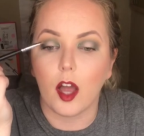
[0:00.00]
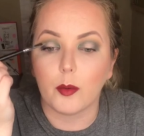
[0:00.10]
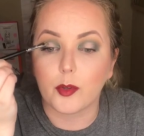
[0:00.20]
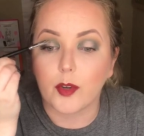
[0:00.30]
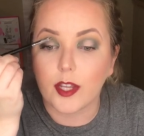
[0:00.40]

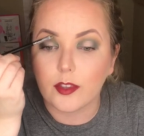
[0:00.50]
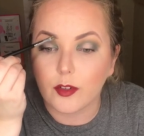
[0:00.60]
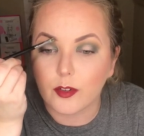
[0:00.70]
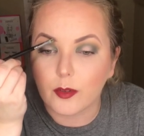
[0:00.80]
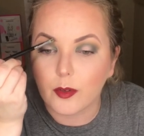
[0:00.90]
create
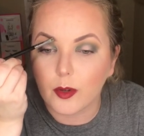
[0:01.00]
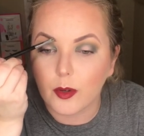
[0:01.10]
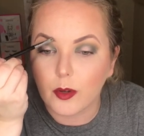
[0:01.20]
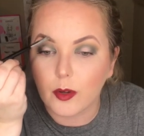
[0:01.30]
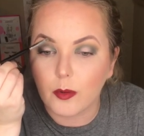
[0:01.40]
those
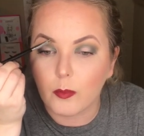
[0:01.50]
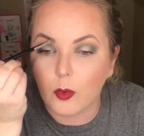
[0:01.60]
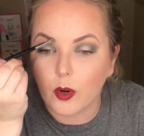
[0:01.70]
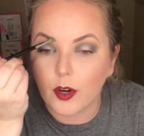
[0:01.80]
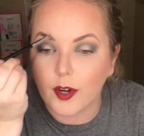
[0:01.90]

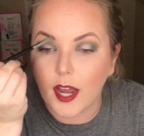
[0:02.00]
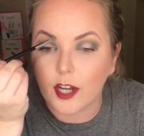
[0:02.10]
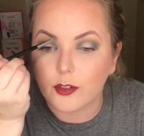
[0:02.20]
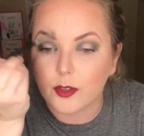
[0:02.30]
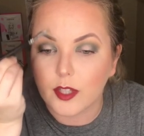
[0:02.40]
more
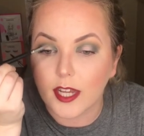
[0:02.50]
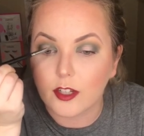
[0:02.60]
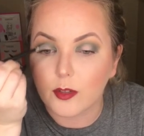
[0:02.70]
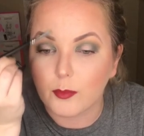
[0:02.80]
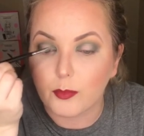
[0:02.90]
natural like
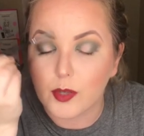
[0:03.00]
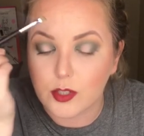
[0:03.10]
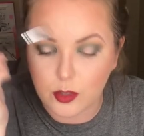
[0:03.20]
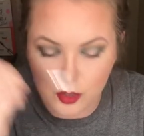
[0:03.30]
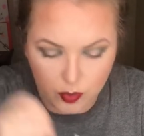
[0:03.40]

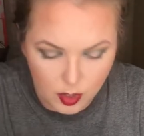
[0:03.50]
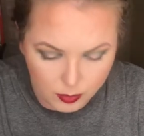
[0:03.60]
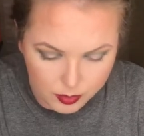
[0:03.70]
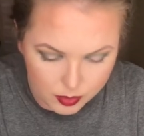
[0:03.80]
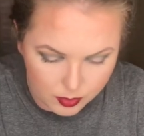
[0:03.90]
bristle
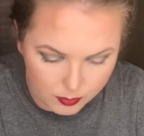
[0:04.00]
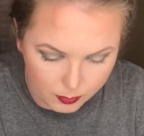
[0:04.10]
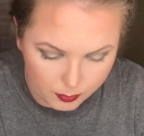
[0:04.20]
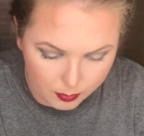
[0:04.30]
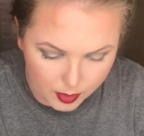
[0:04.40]
strokes,
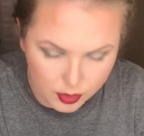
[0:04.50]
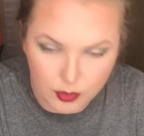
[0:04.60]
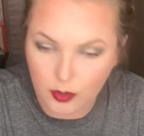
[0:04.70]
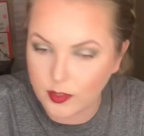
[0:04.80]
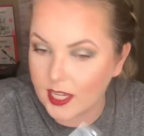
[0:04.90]
brush
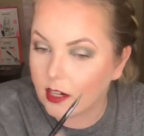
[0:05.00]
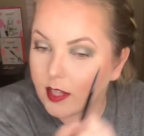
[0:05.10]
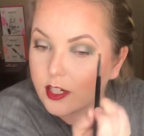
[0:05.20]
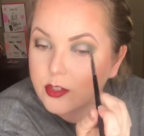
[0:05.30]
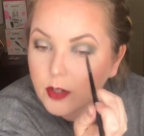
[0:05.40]
strokes,
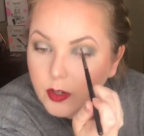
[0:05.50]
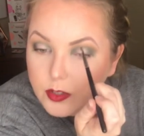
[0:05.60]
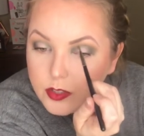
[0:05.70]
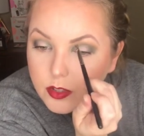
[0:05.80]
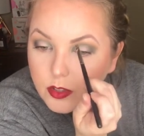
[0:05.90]
hair-like
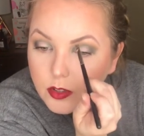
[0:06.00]
strokes.